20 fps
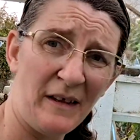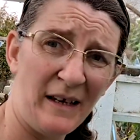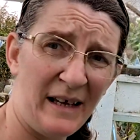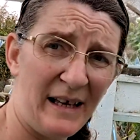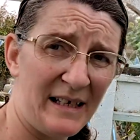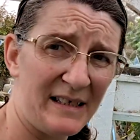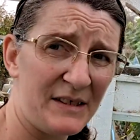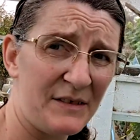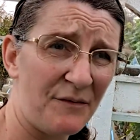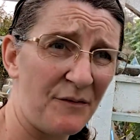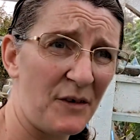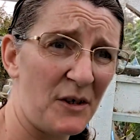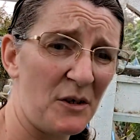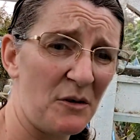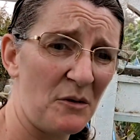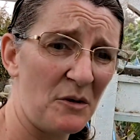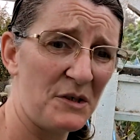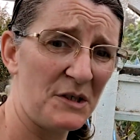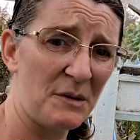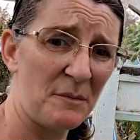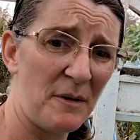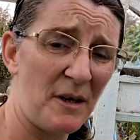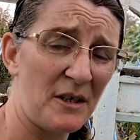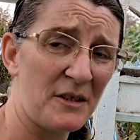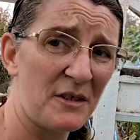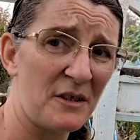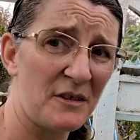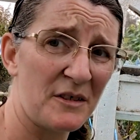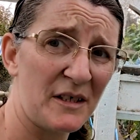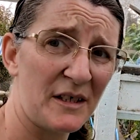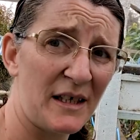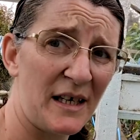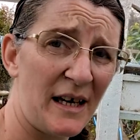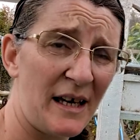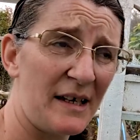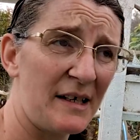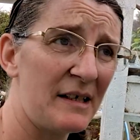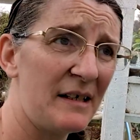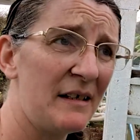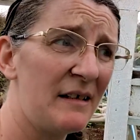the last few tomatoes I
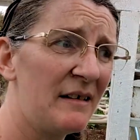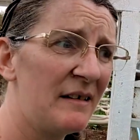can.